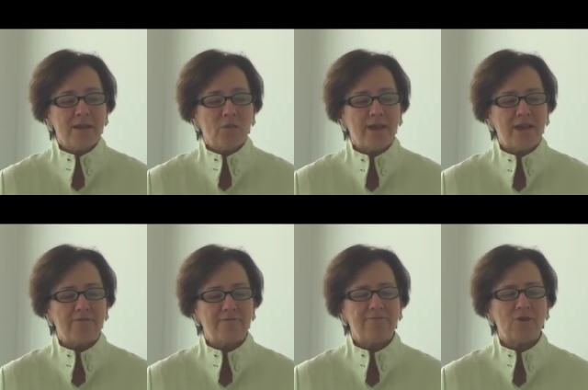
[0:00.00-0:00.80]
we have
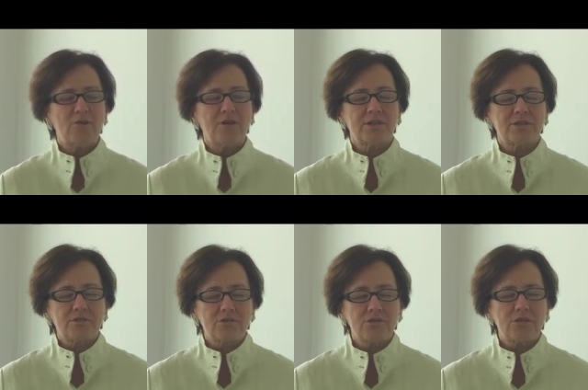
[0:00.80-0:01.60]
focused
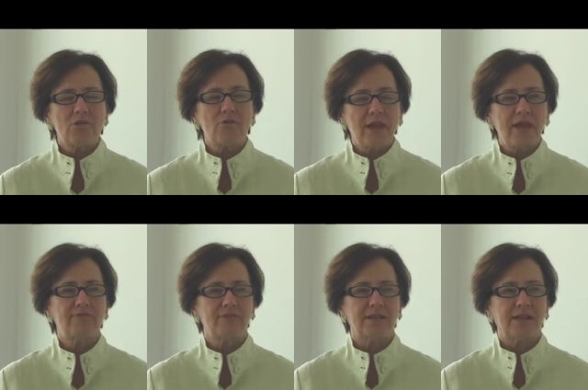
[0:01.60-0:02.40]
so
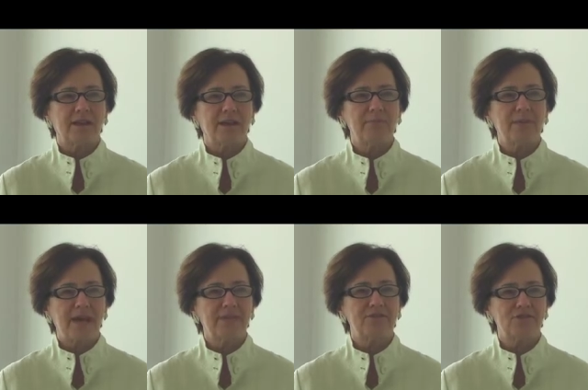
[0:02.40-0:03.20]
heavily on
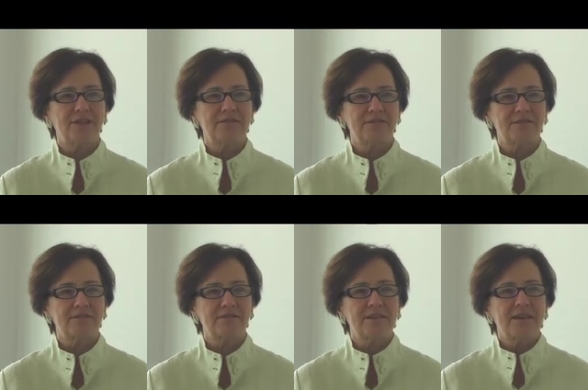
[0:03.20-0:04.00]

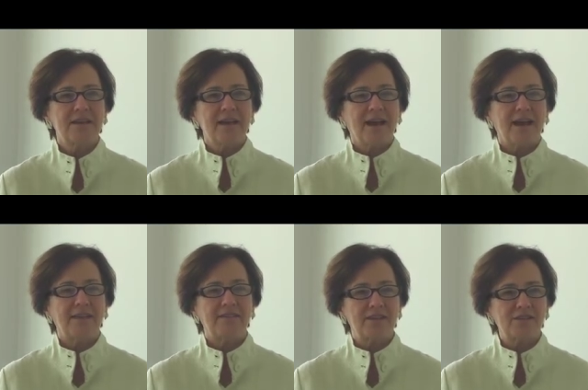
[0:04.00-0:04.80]
pathogenesis uh,
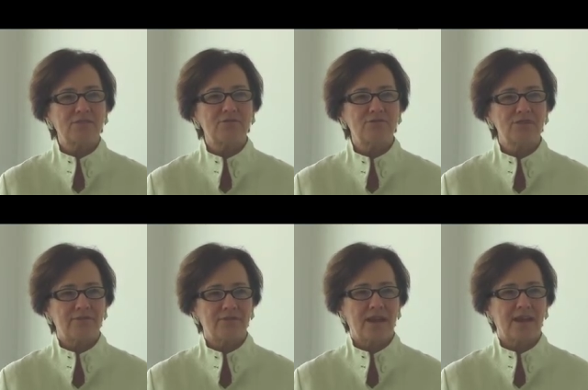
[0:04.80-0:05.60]
at the exclusion
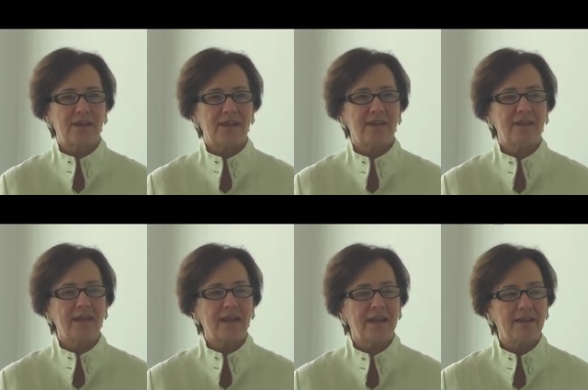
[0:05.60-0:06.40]
of that
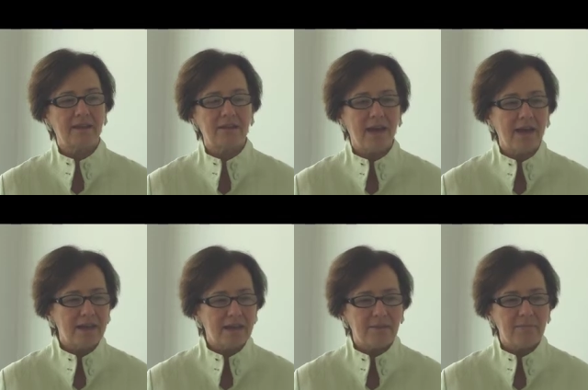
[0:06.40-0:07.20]
and, and not
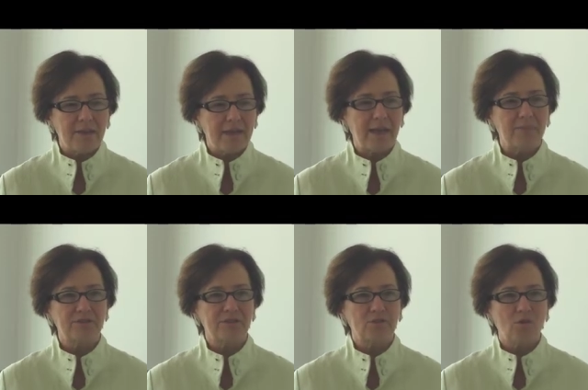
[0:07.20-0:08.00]
being able
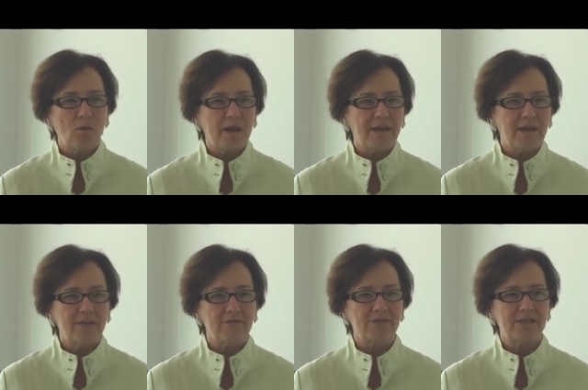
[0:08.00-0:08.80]
to quite
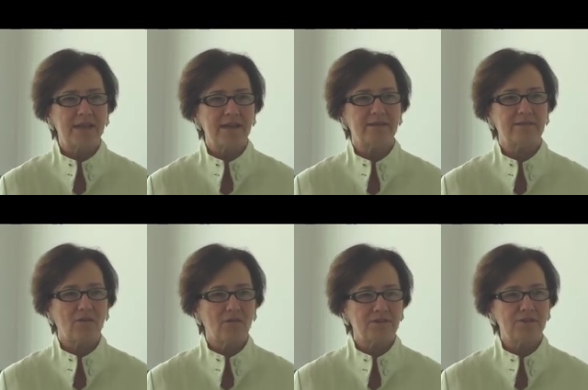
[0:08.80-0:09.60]
understand
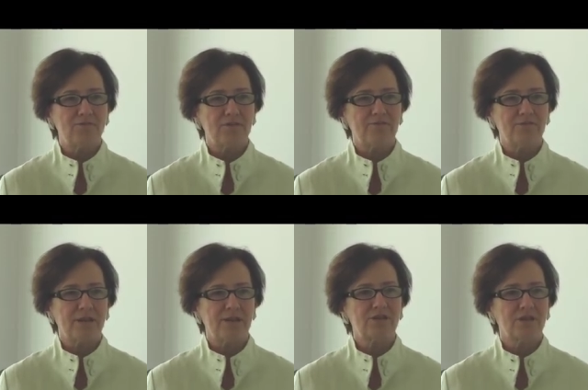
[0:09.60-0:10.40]
all this new
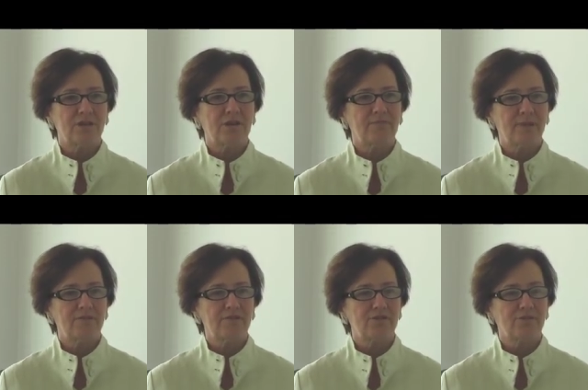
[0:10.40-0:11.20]
information of
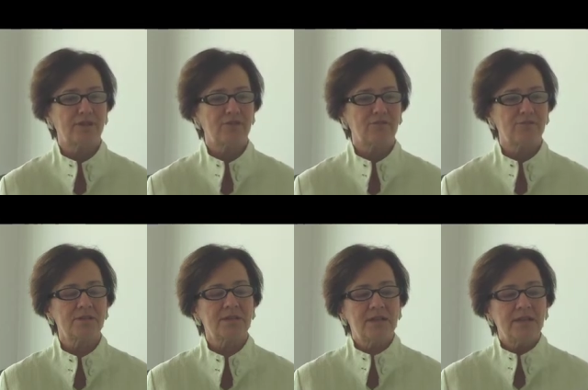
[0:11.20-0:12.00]
beneficial microbes
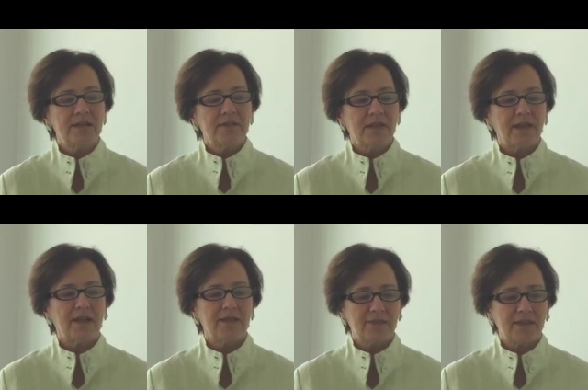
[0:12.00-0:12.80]
that
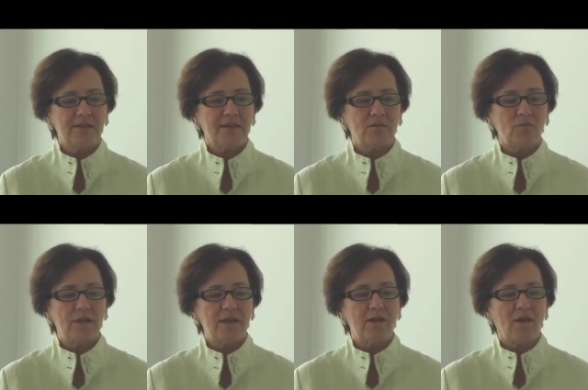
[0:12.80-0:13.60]
I think that
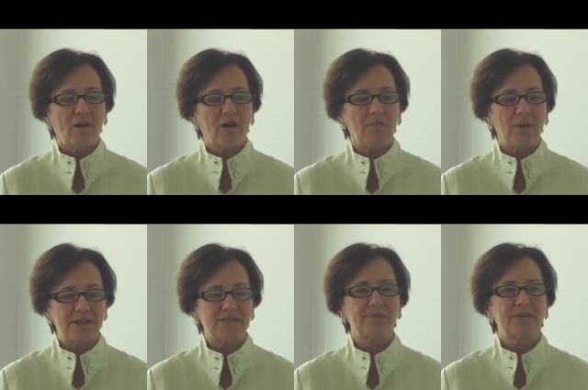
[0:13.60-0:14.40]
we are
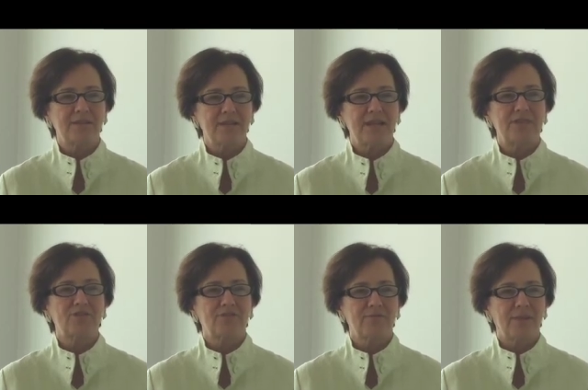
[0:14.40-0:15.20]
possibly in
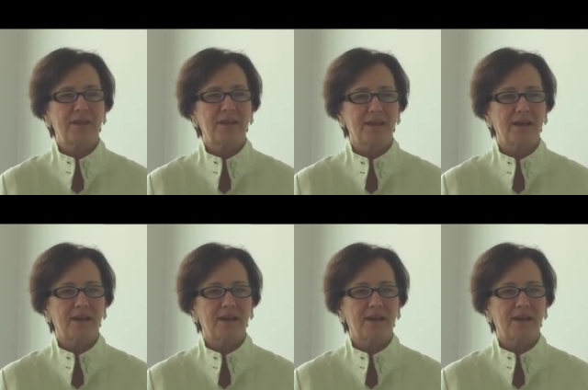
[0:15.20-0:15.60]
danger of making